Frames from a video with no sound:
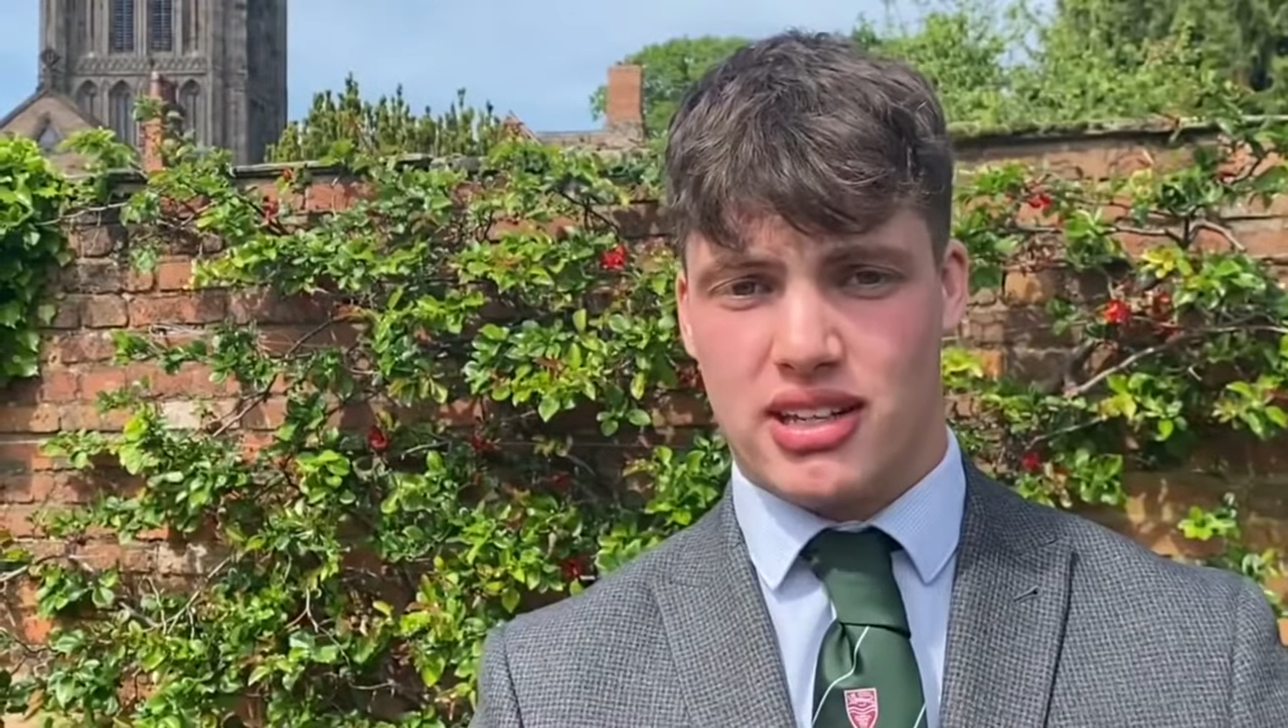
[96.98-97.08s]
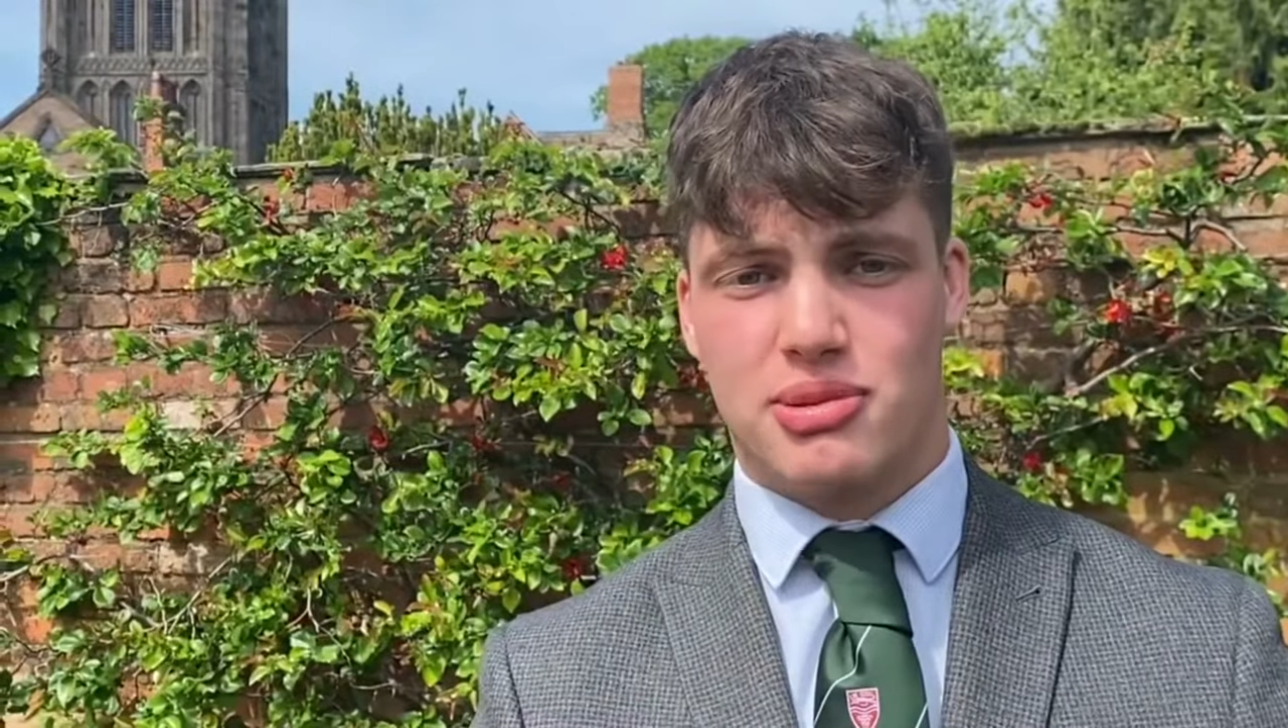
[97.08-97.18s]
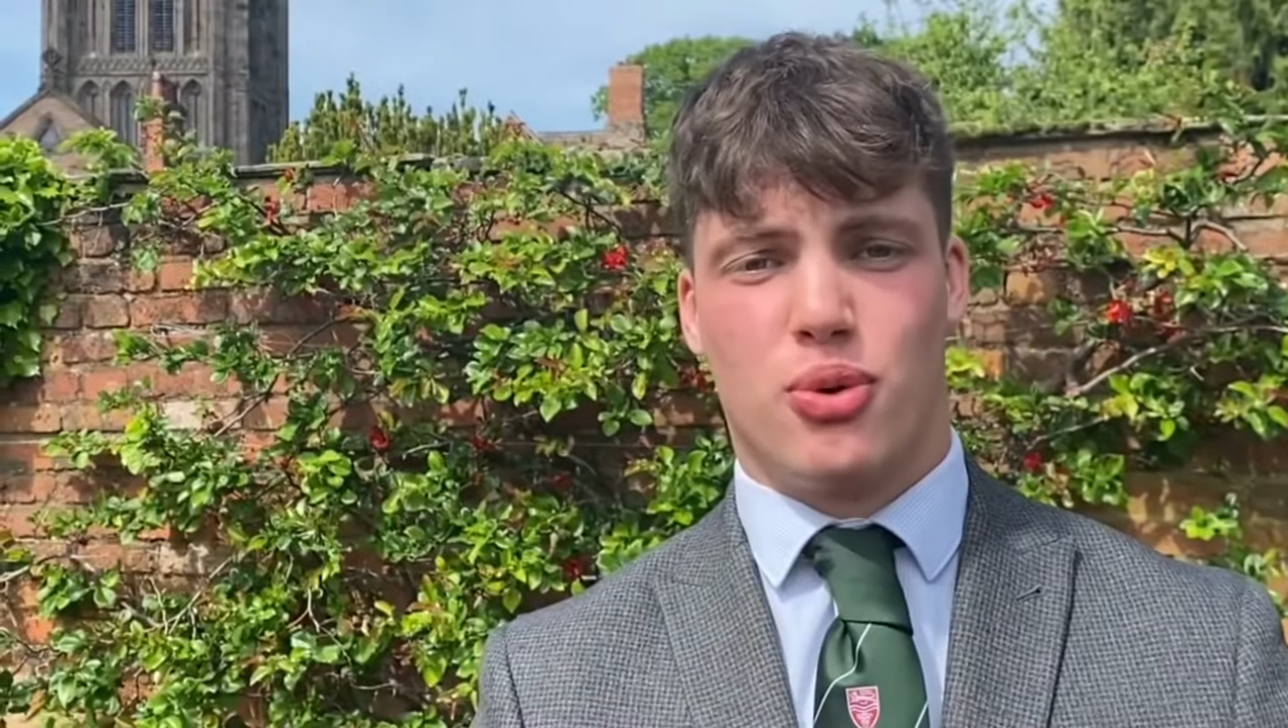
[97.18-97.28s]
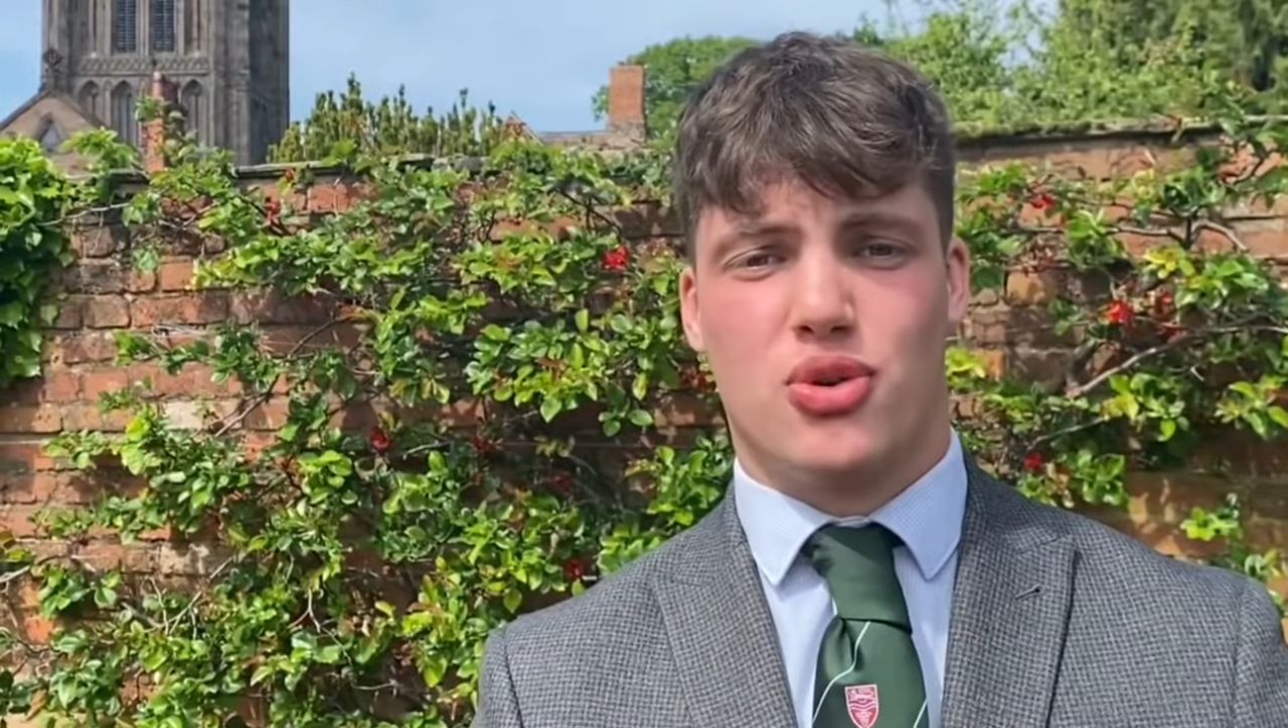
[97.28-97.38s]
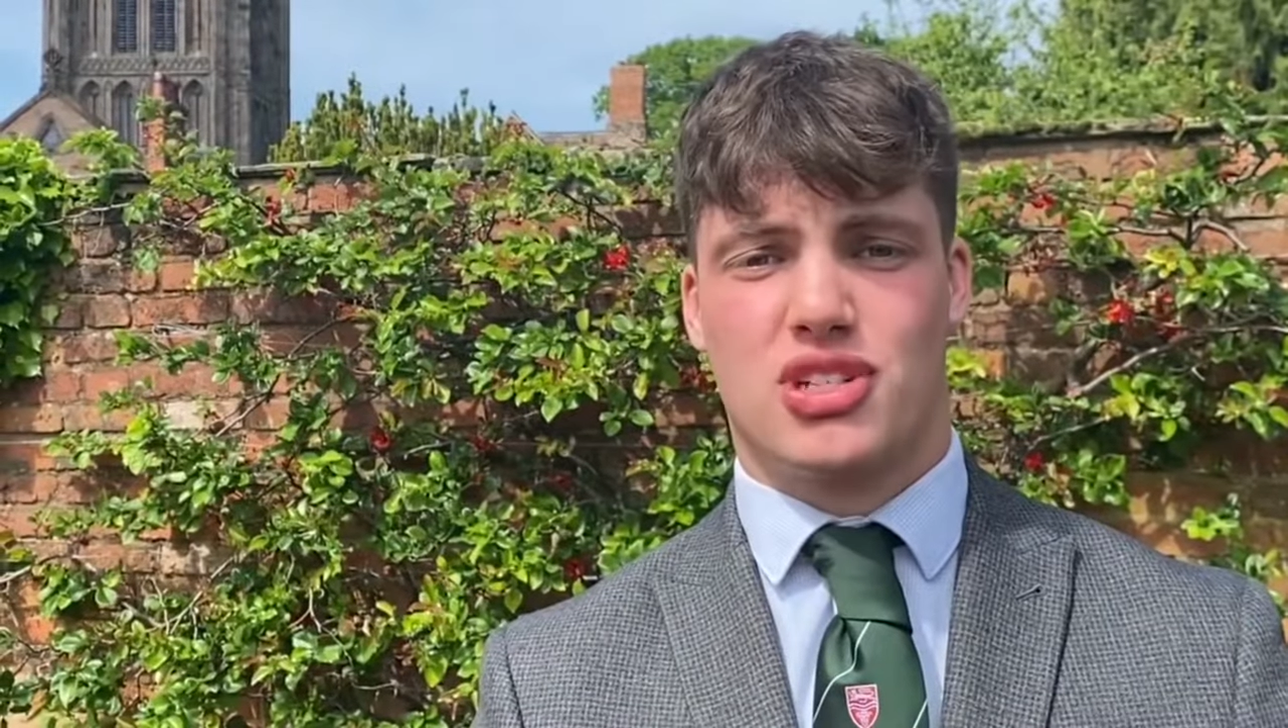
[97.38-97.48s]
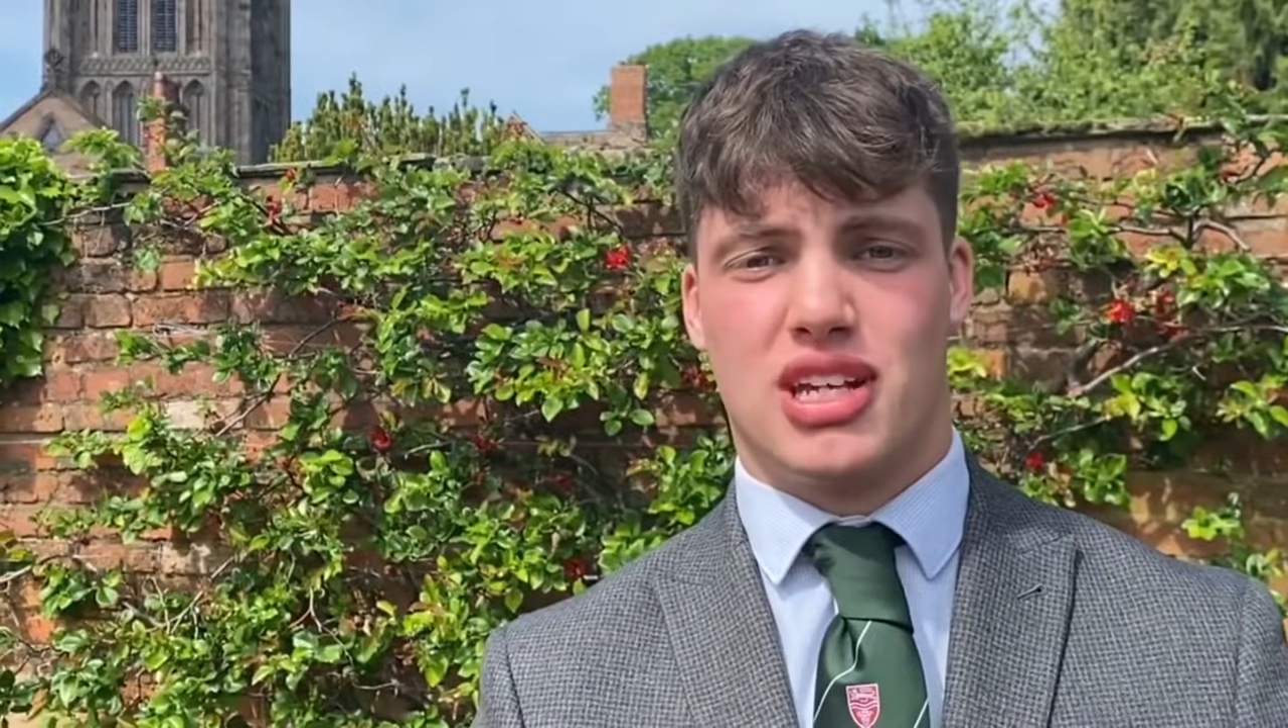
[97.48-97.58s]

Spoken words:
in the sports